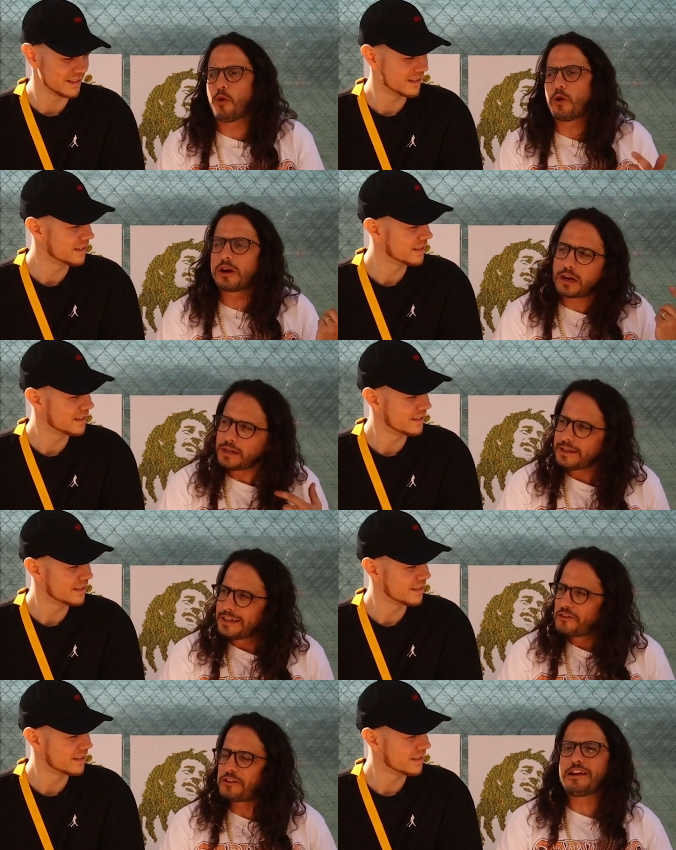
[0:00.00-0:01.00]
Speaker 1: more
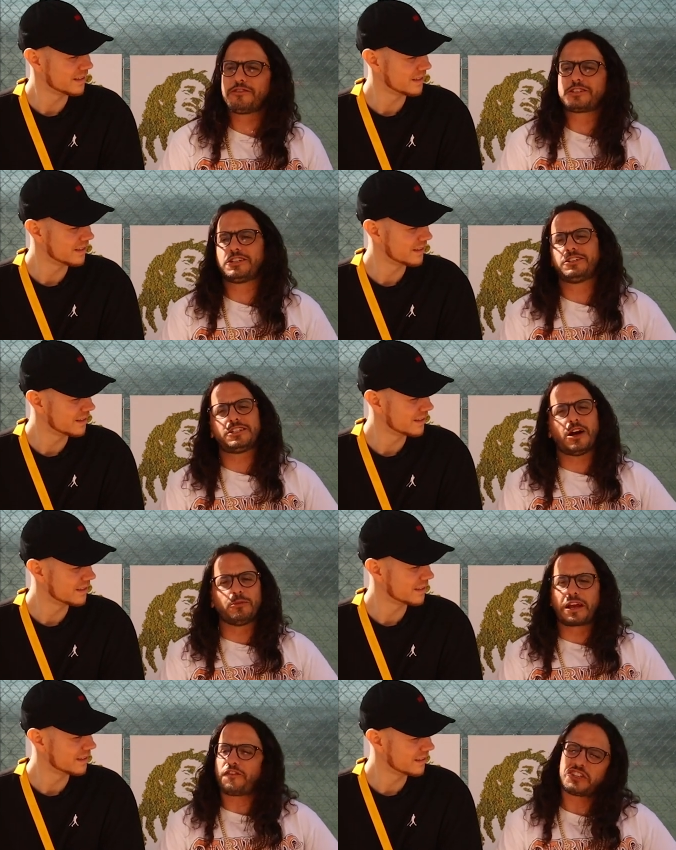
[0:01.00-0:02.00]
flavors, dude. You know, I'm
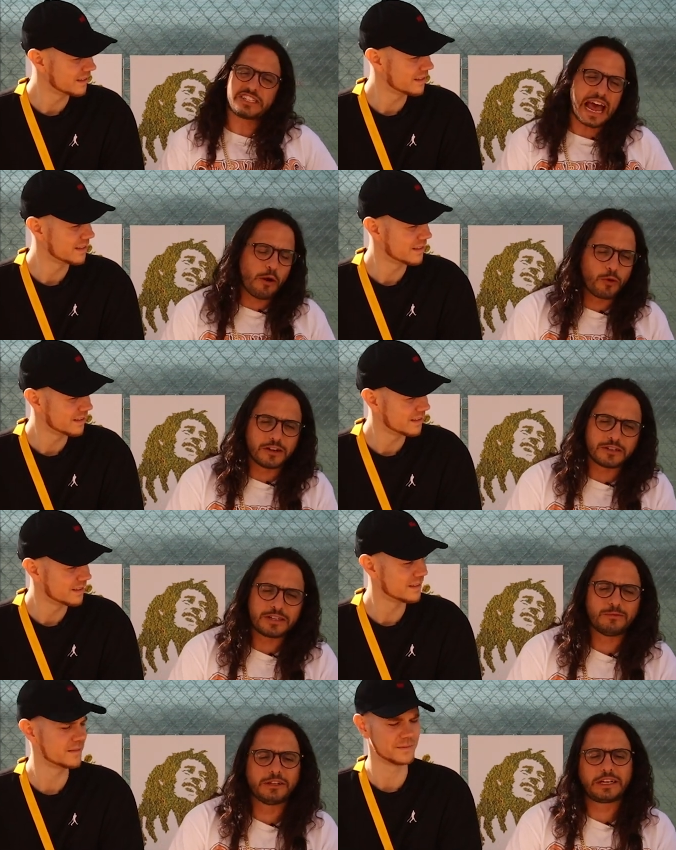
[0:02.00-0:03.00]
looking for sours.
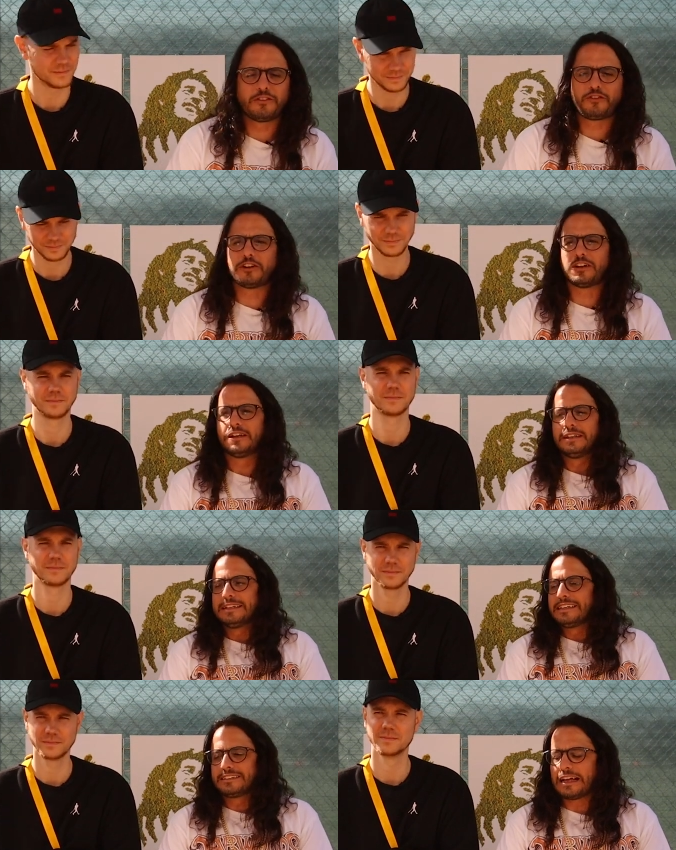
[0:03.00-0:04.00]
I'm looking for.
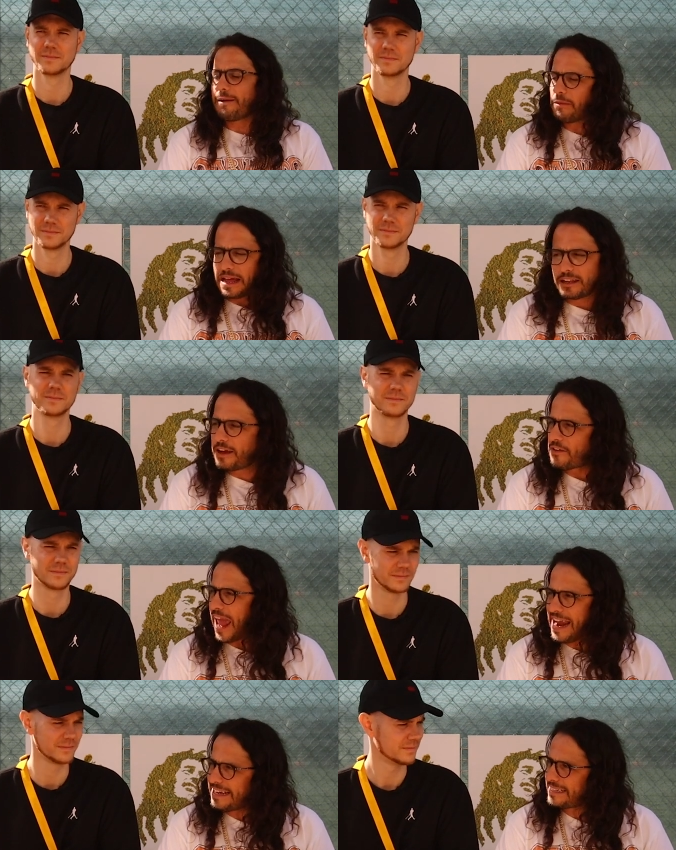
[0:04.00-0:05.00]
I'm, i love
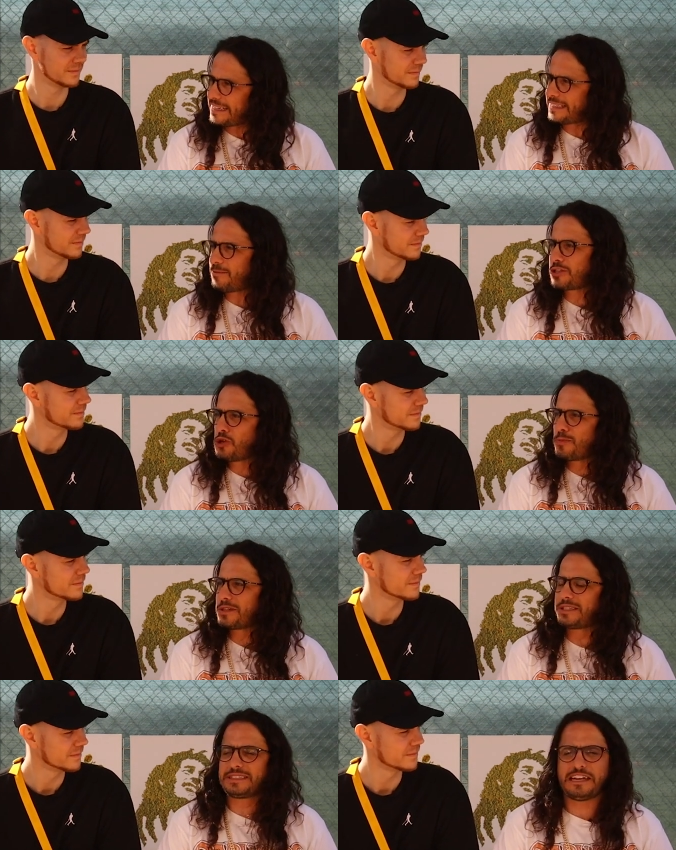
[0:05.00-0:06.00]
hazes. I'm a super
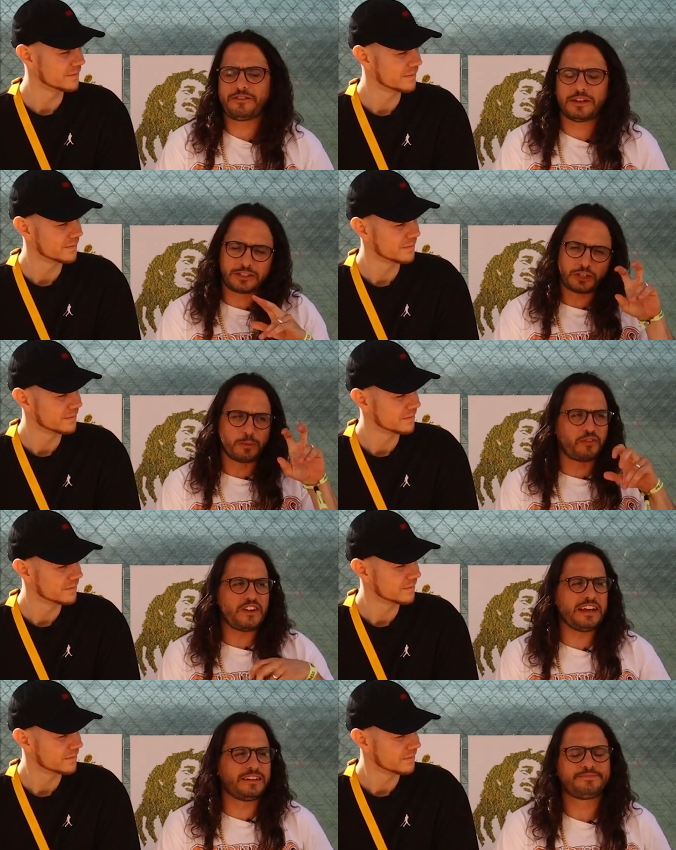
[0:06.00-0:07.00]
Speaker 2: sativa terp
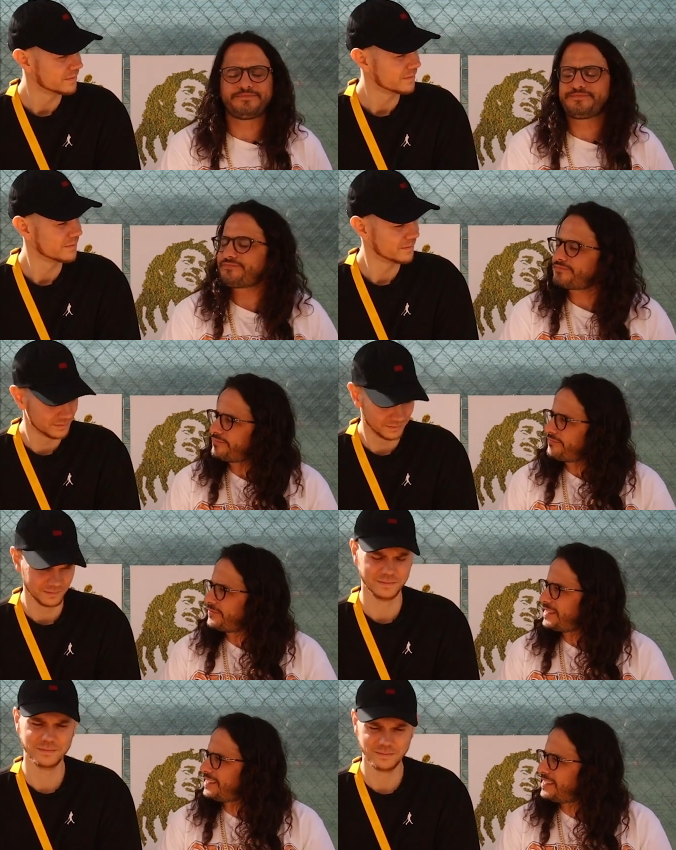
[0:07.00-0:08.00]
fiend.
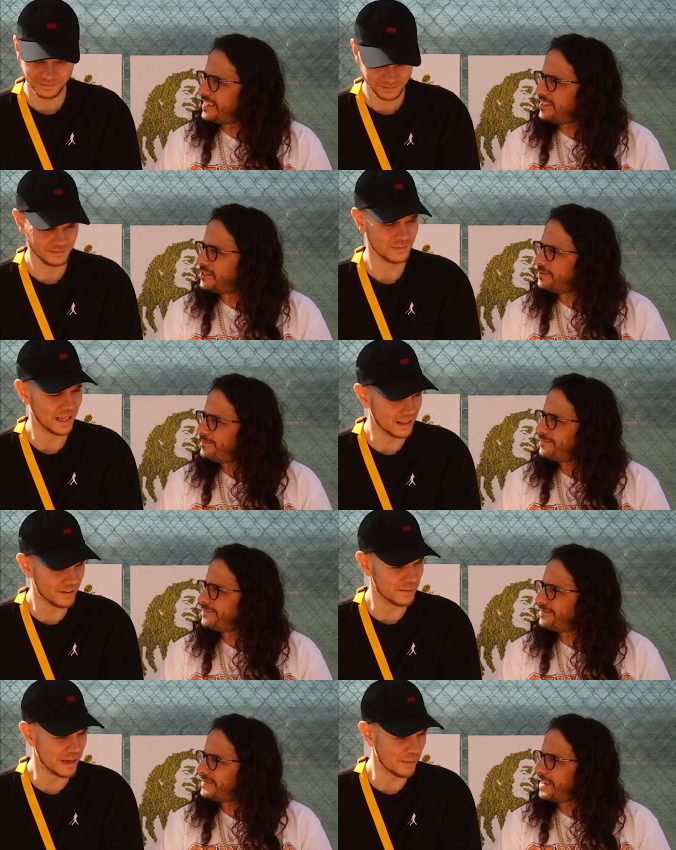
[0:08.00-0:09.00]
Yeah, dude. So I
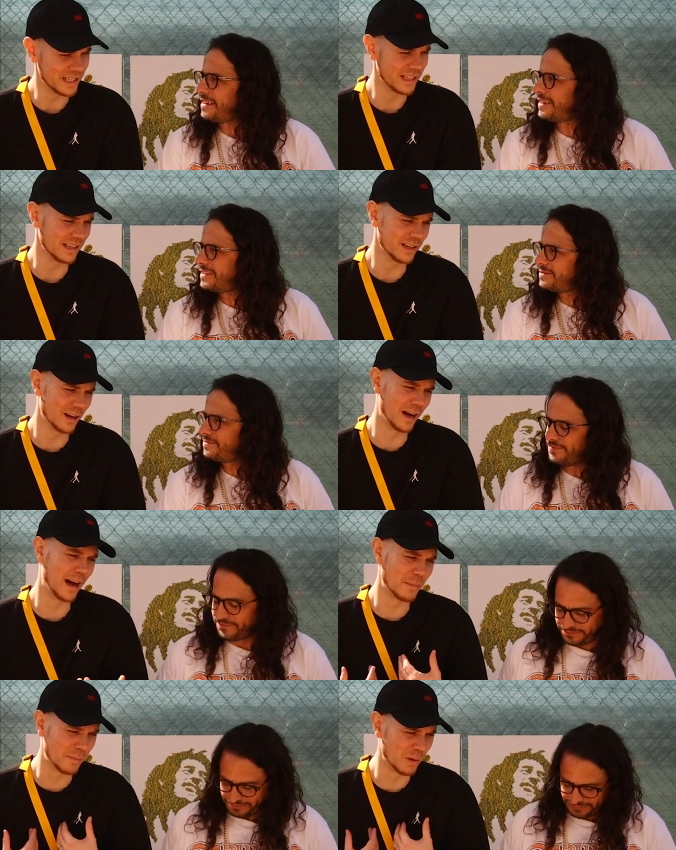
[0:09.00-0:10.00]
love it, man. We need to, you know,
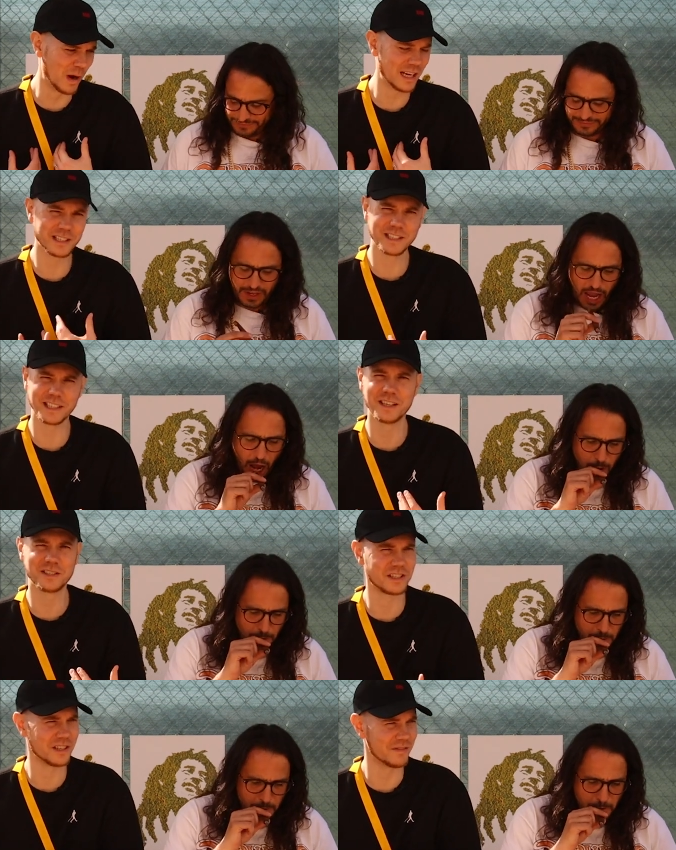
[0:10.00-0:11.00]
I'm up in Washington.
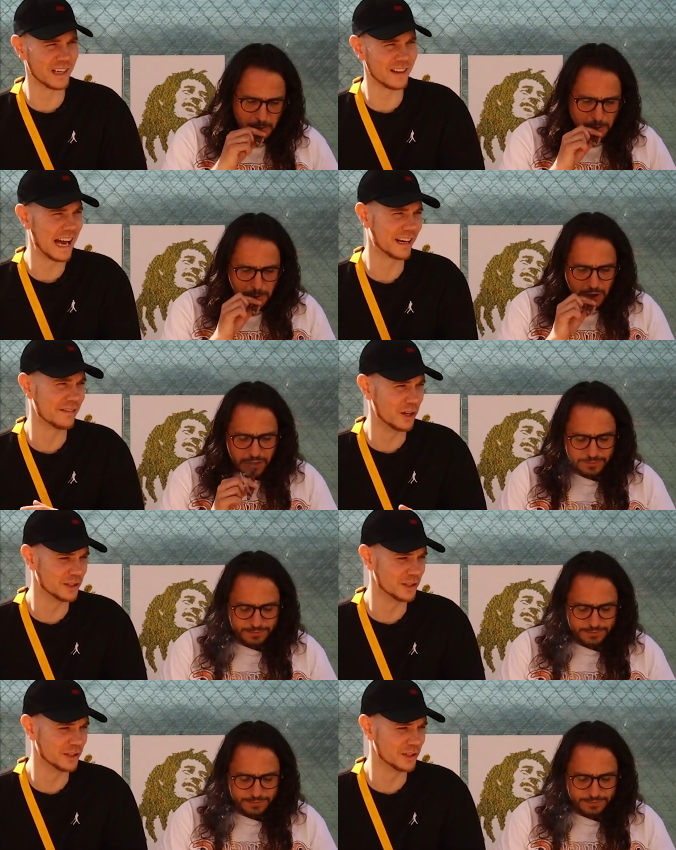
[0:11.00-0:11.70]
There's a severe lack of